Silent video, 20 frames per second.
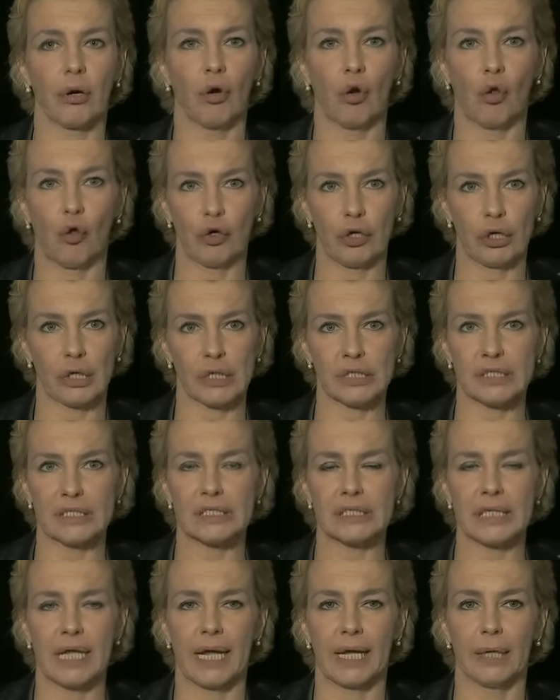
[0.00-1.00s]

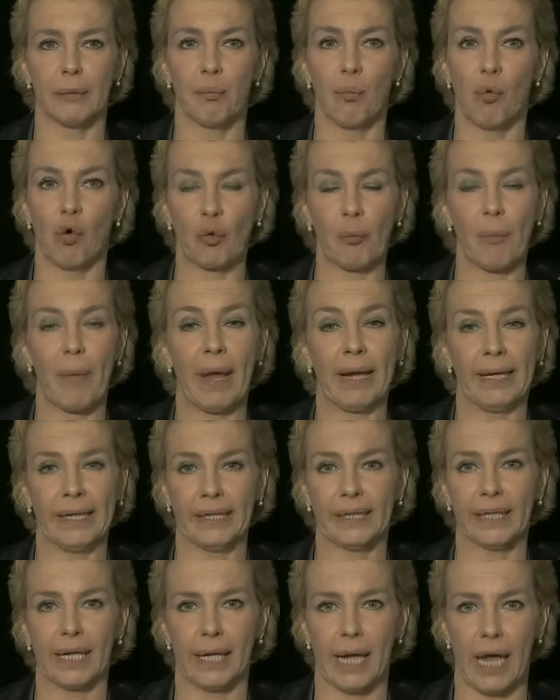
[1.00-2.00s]
lawyers and more
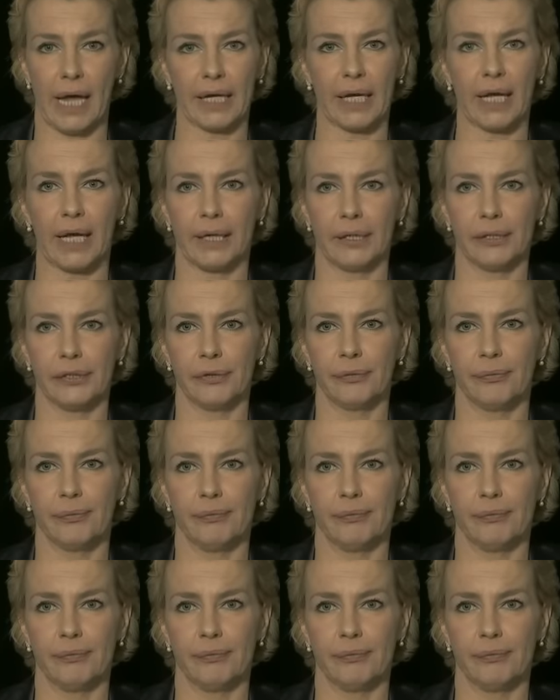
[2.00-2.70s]
money than I had.